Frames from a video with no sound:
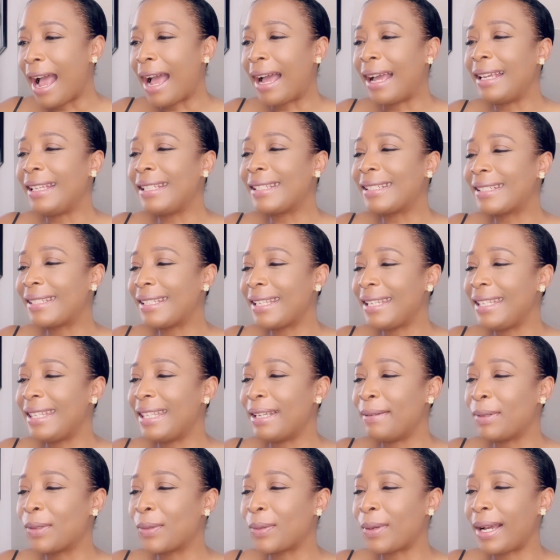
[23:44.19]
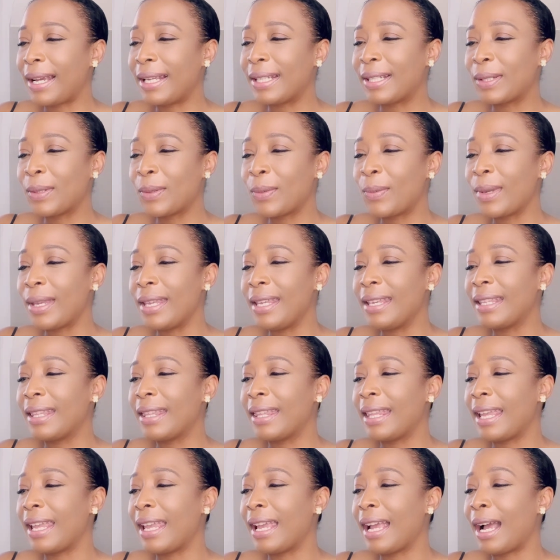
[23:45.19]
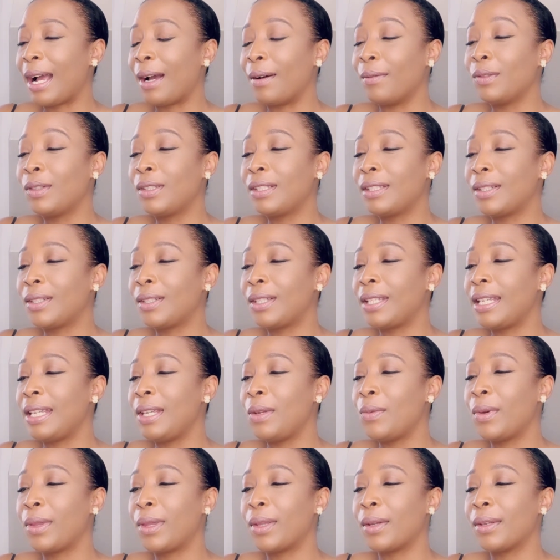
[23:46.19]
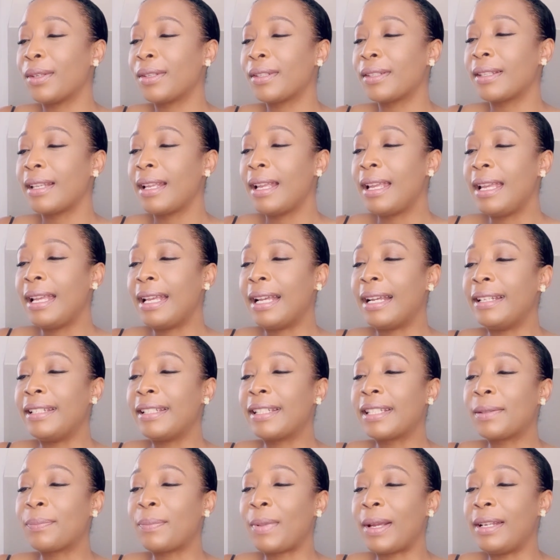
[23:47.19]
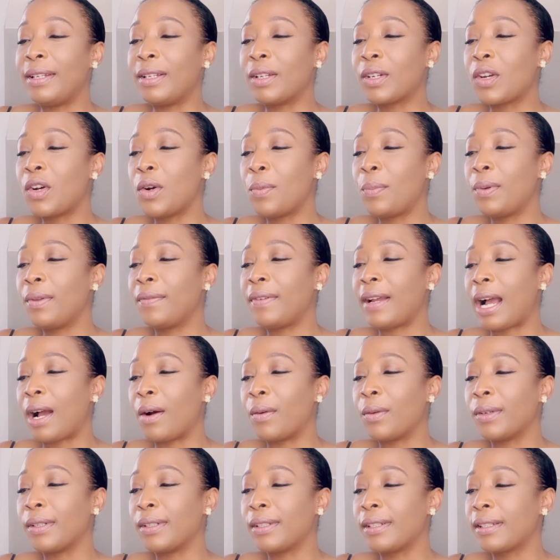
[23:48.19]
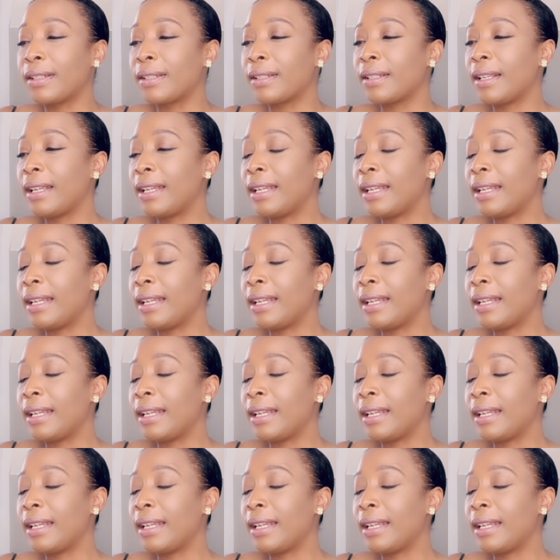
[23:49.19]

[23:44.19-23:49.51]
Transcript: I see them twice a week. They have tea with us and spend a couple of hours.